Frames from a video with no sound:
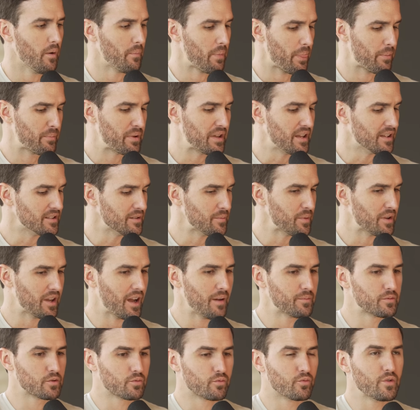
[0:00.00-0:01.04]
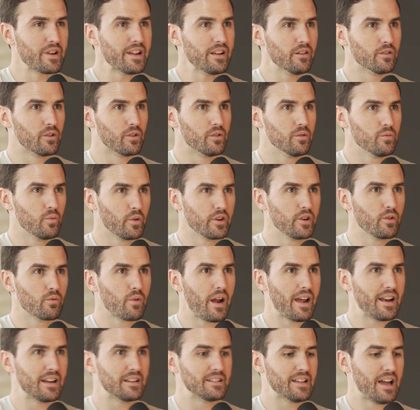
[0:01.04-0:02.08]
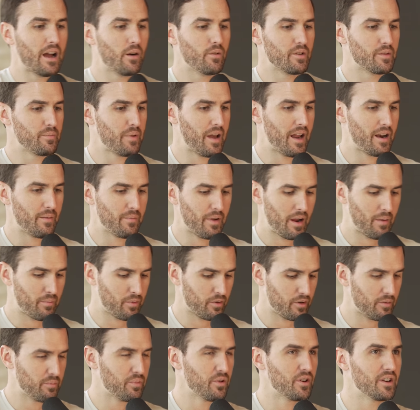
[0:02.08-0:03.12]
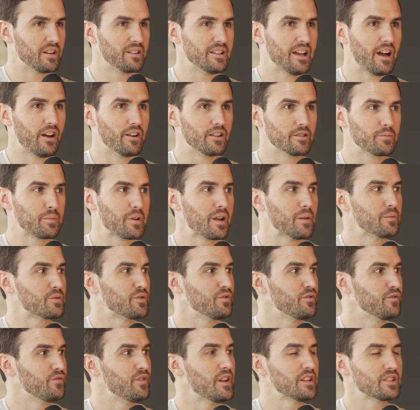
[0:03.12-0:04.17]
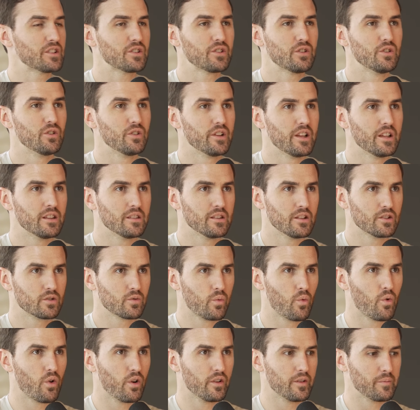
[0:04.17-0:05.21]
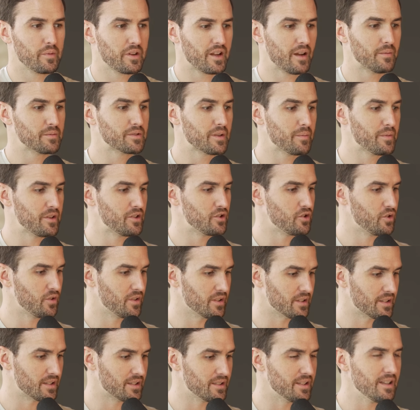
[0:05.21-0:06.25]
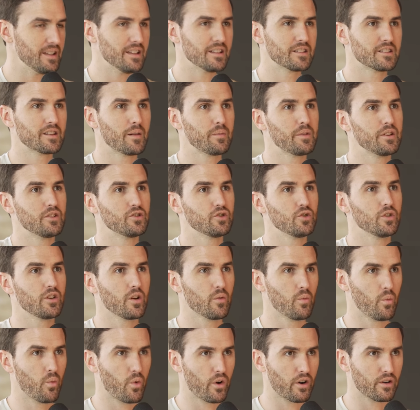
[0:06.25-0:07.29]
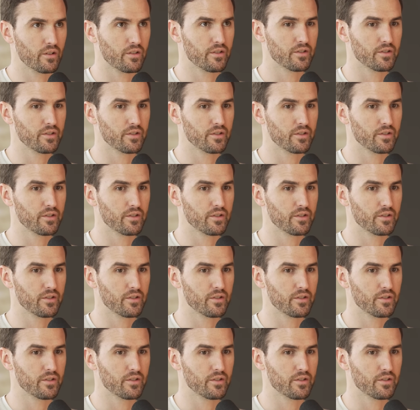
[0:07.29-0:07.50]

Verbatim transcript: Well, because it becomes real when you write it down with pen and paper. You put it down, it becomes physical in this world. It becomes something that you can see and something that you can work